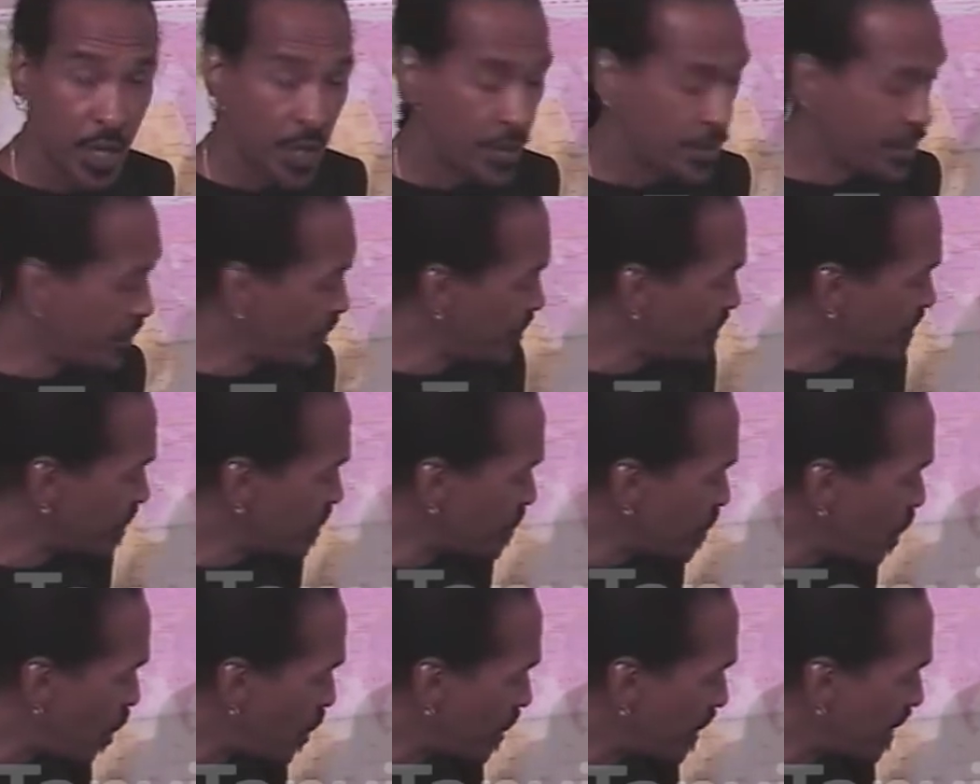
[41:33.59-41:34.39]
There is a
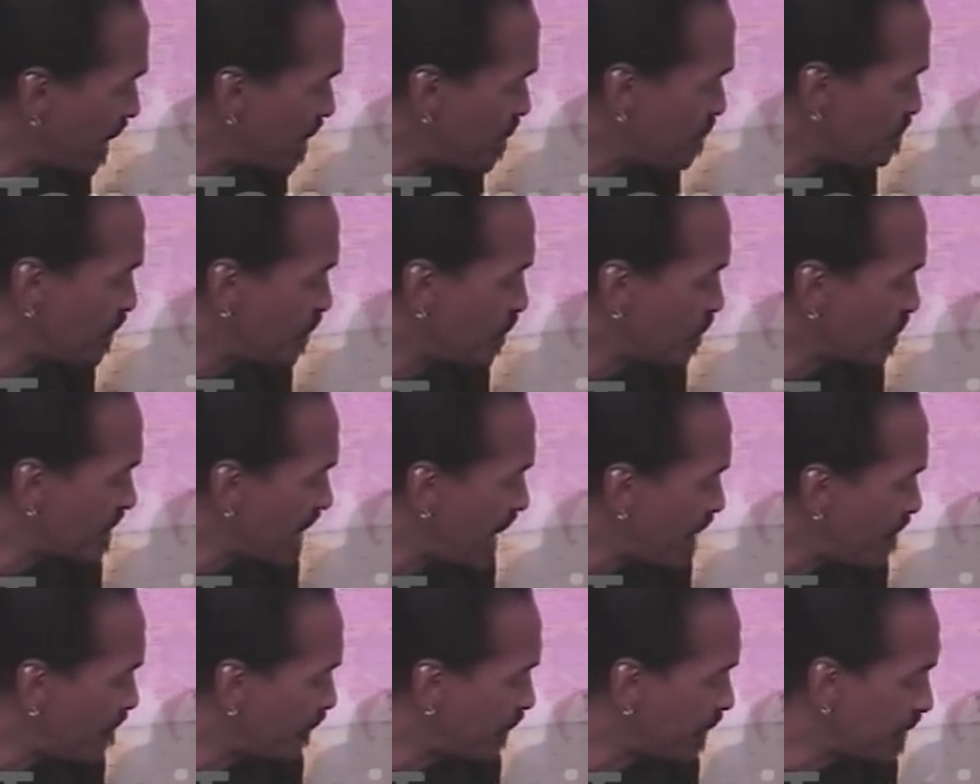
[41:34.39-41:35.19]
dark age because
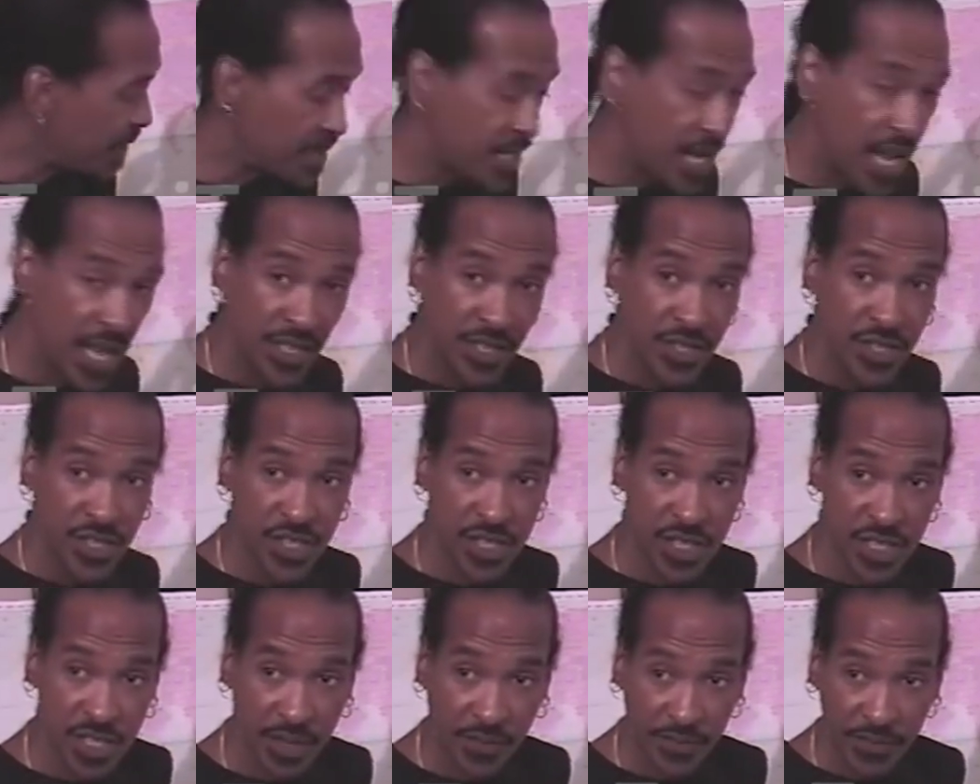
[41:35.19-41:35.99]
African knowledge is
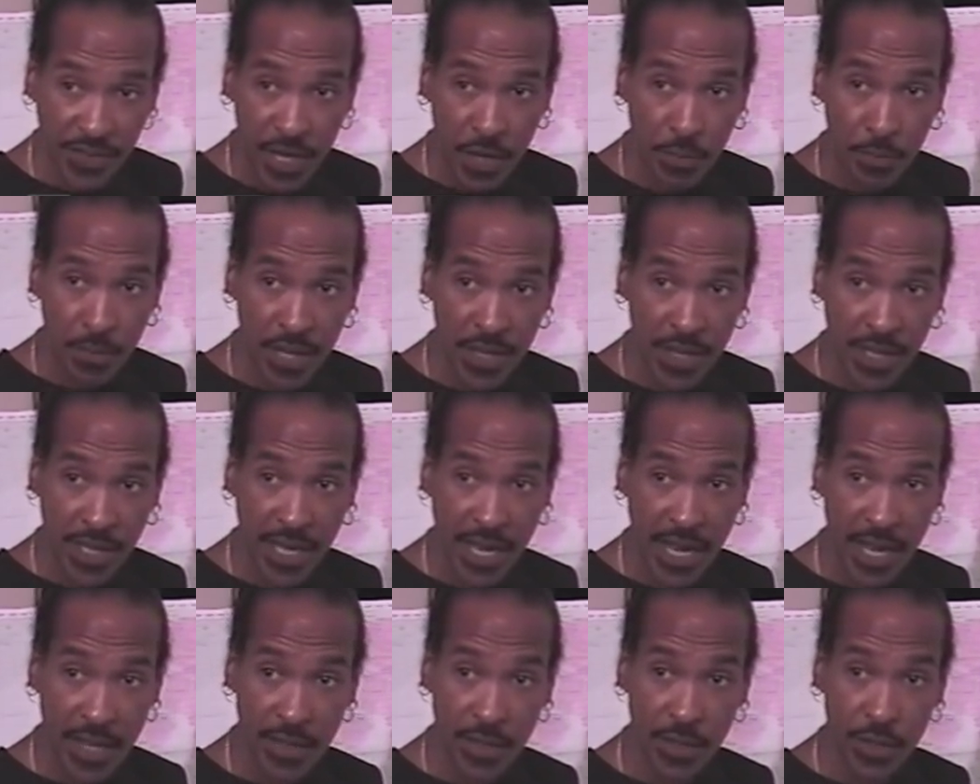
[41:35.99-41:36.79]
snuffed out by the
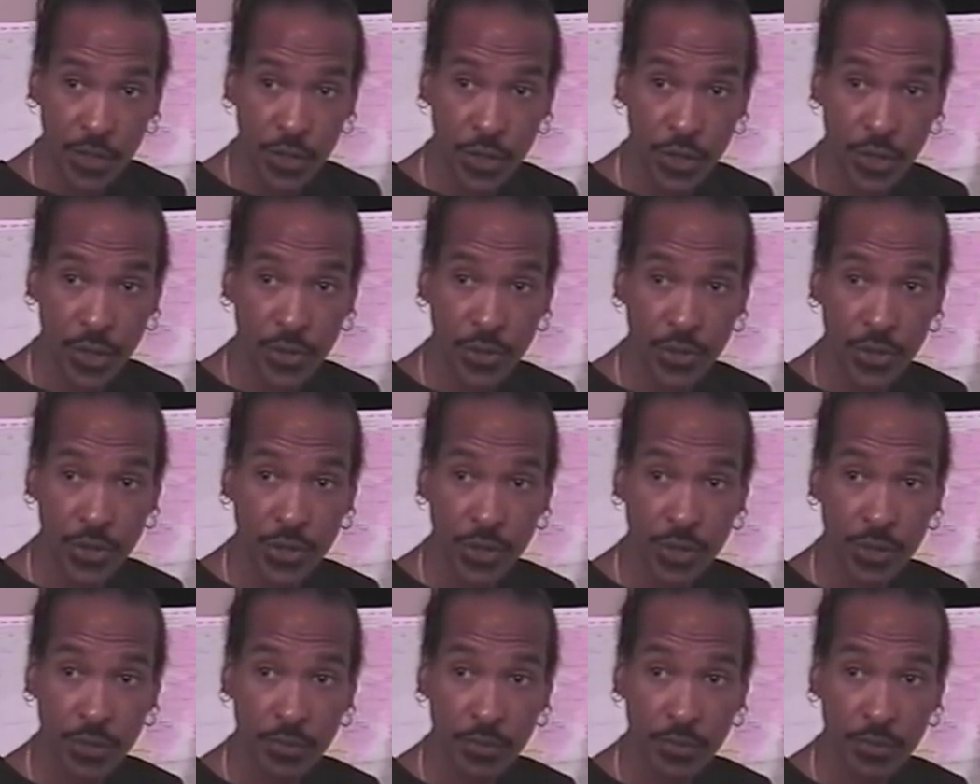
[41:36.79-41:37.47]
Catholic Church.